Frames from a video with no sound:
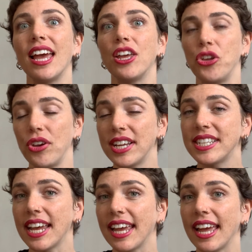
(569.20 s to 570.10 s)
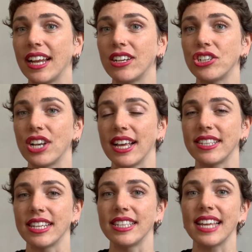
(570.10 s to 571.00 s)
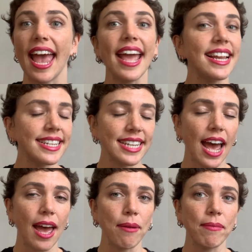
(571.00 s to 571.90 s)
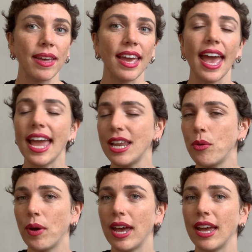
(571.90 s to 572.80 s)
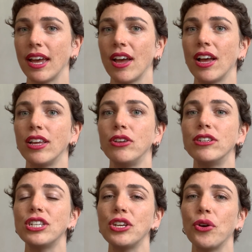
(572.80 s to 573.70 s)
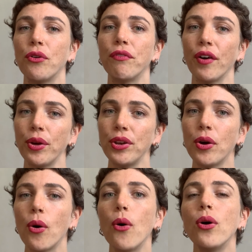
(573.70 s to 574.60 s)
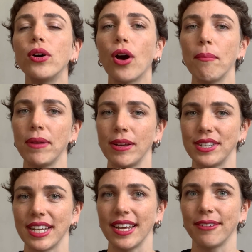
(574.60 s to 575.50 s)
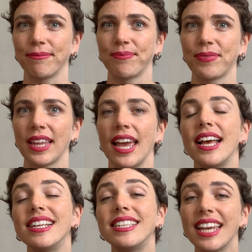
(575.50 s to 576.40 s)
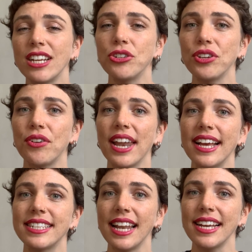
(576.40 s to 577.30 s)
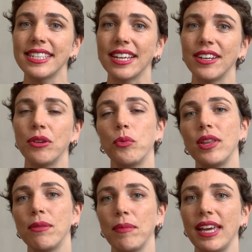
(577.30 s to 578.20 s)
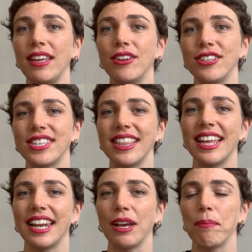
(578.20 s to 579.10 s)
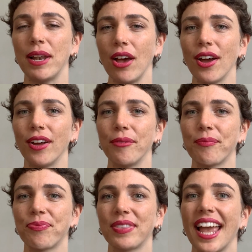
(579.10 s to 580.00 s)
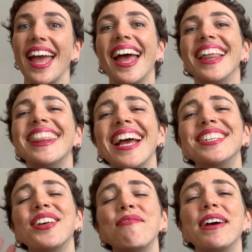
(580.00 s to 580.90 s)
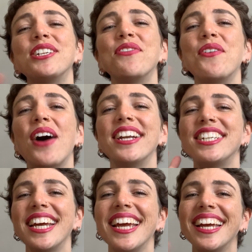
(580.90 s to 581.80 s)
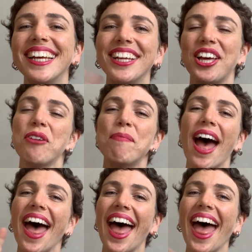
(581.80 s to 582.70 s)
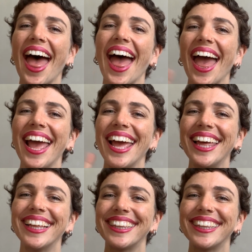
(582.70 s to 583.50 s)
You can take English lessons anytime, anywhere, using your phone or computer. Schedule your next lesson with me using the link below. Thanks so much for watching. Goodbye.